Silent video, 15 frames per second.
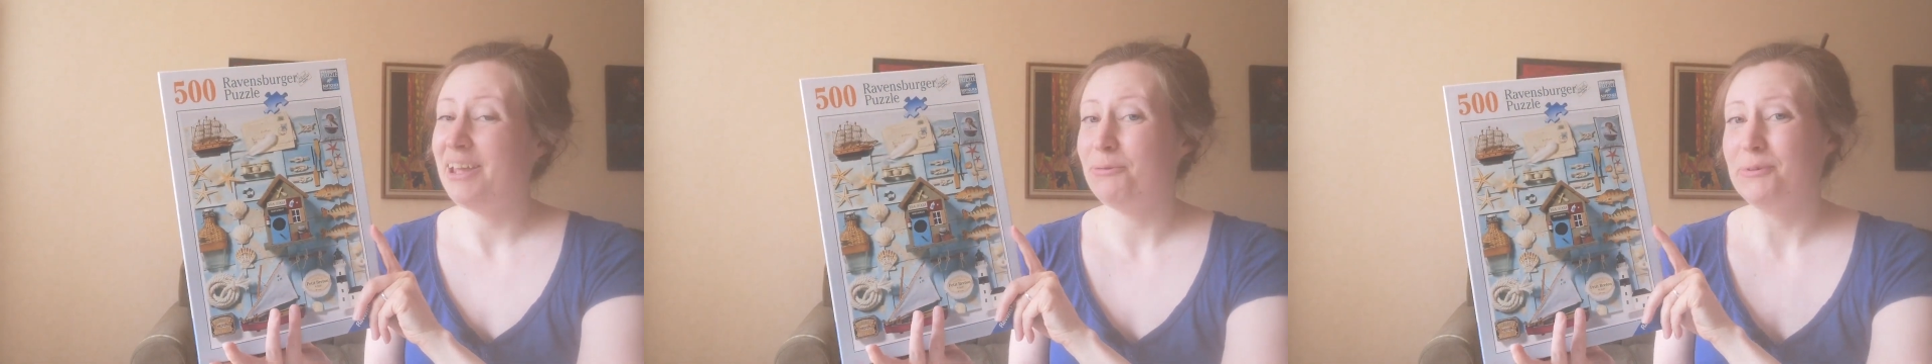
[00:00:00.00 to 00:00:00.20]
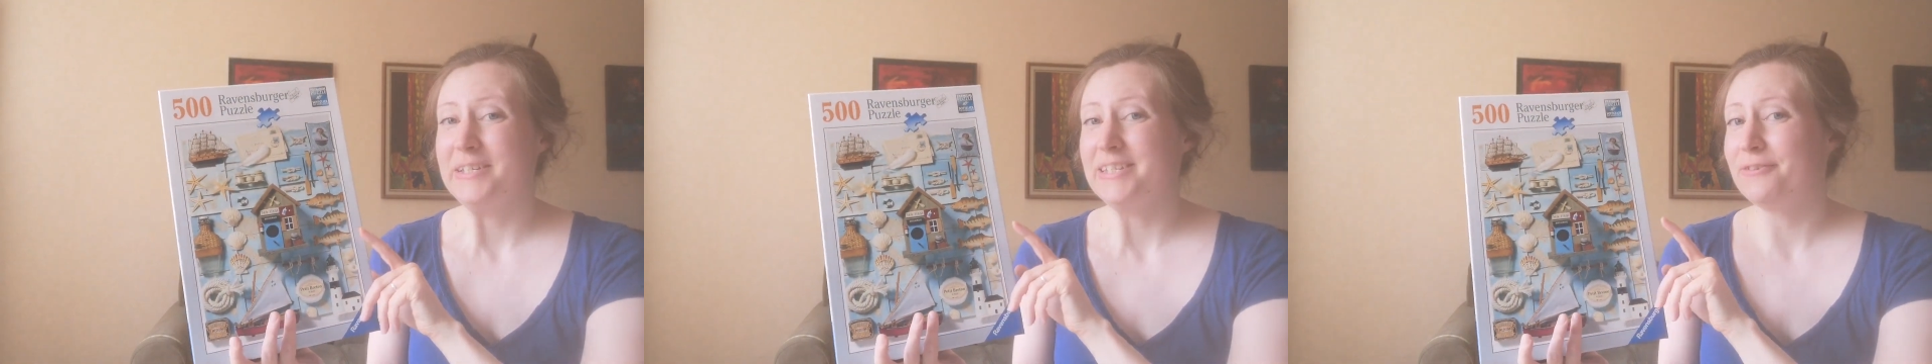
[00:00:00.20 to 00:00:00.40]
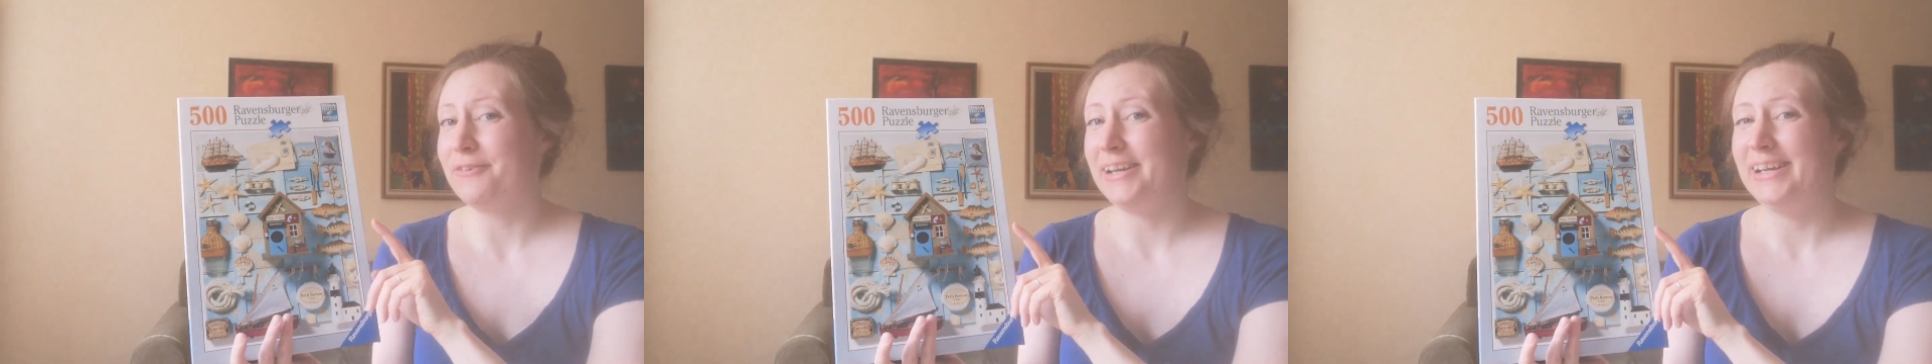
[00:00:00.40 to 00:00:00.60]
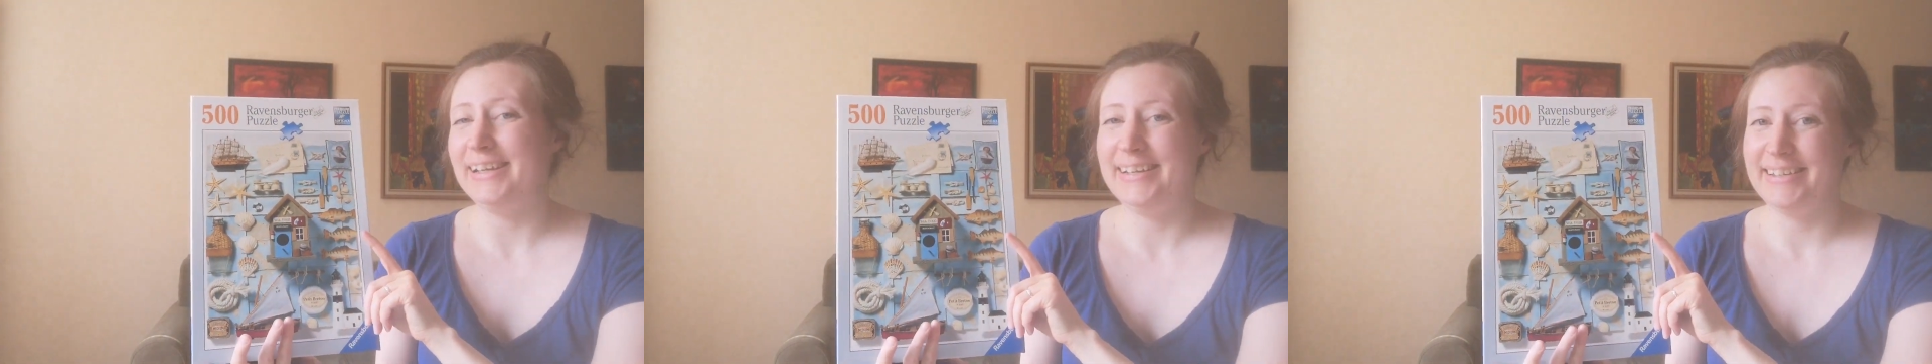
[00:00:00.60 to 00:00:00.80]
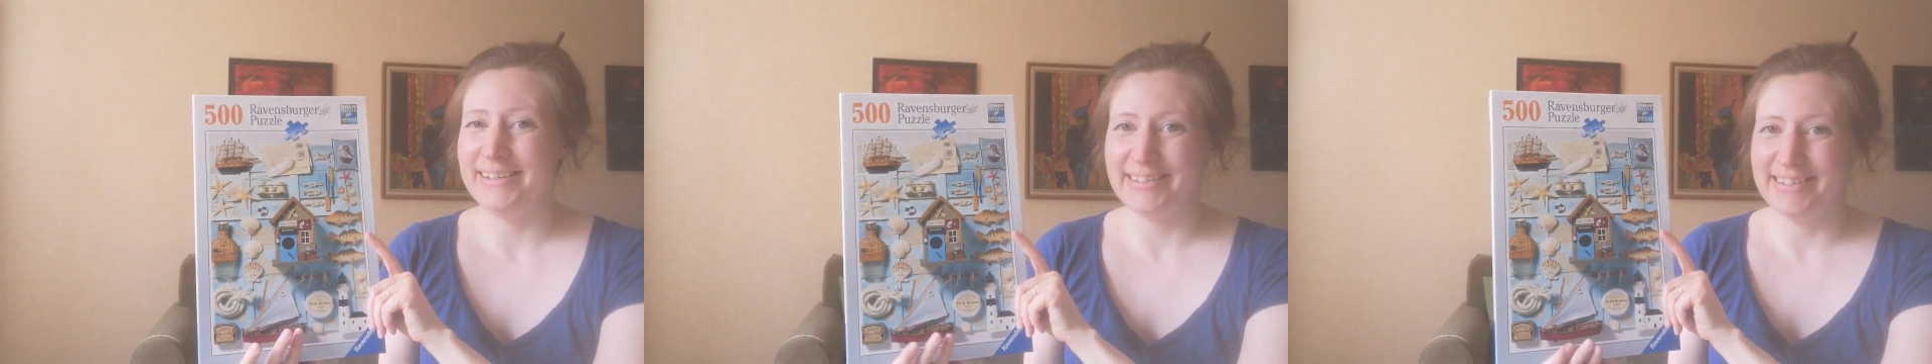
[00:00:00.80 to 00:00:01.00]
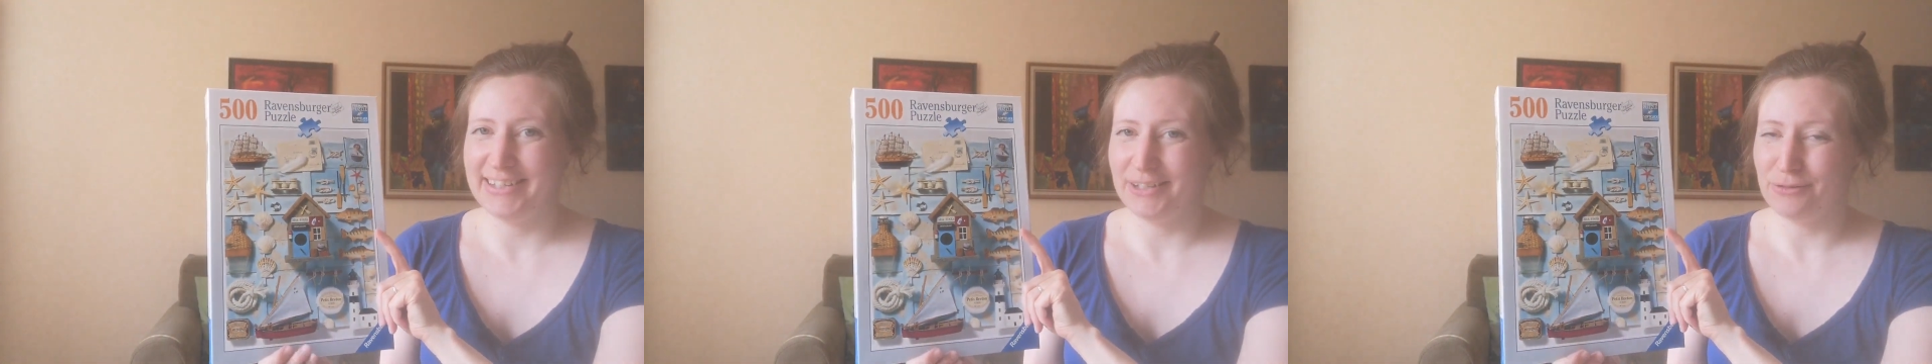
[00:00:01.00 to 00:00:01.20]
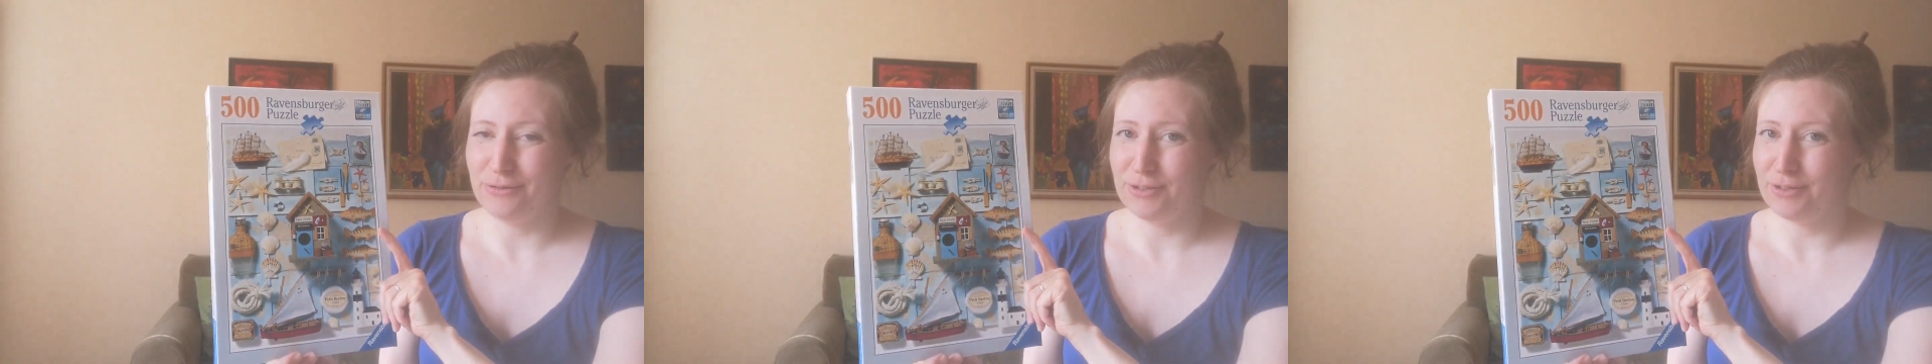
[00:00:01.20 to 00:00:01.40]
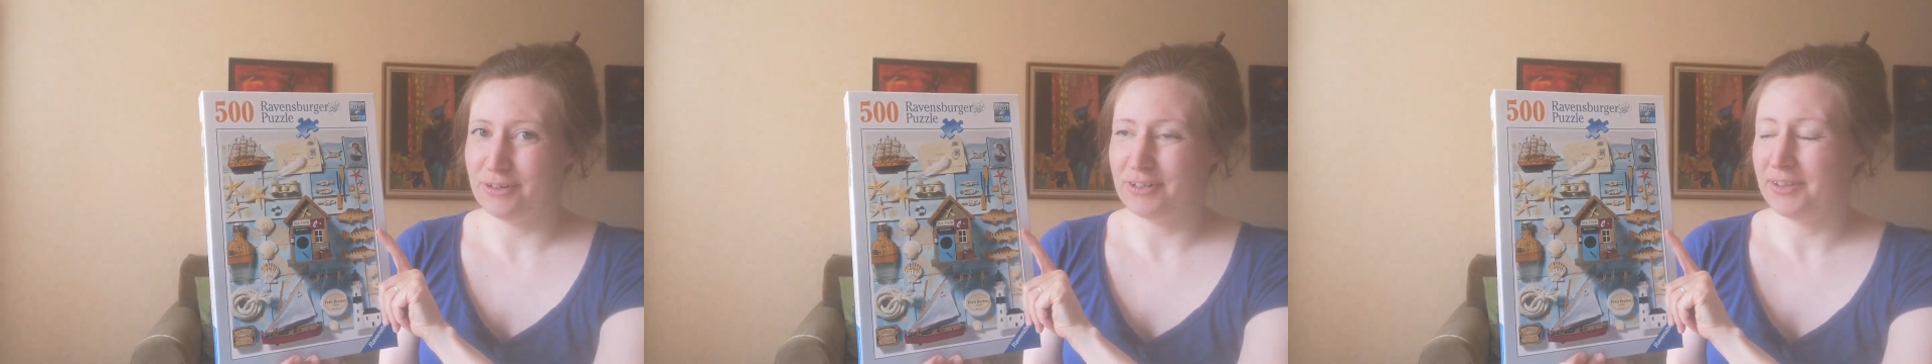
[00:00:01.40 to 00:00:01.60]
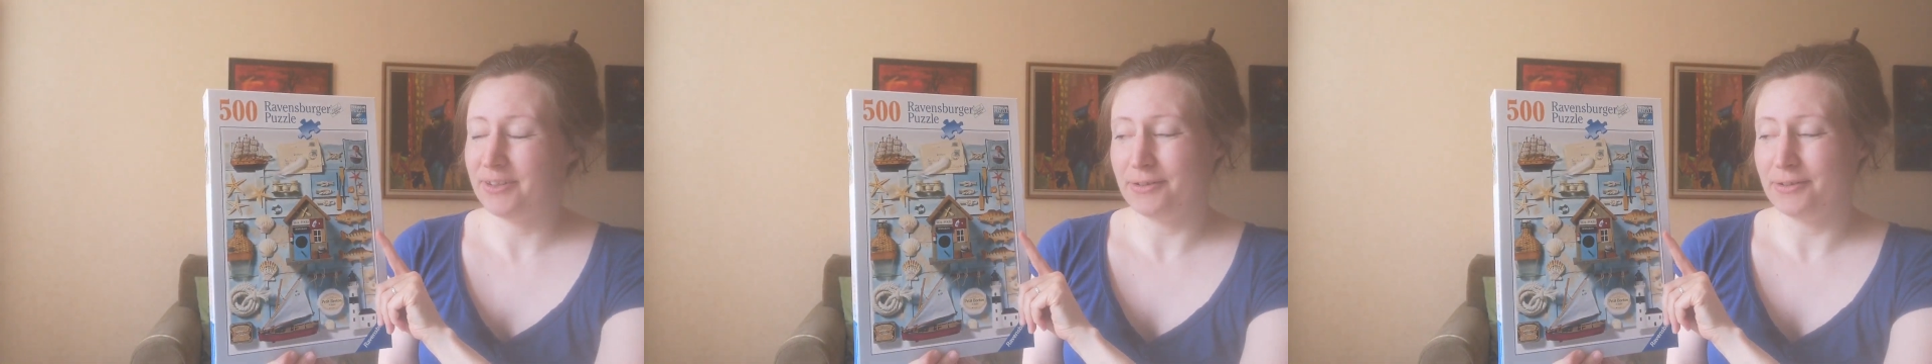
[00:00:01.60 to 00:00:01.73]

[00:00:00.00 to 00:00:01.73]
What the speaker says: it was really easy to sort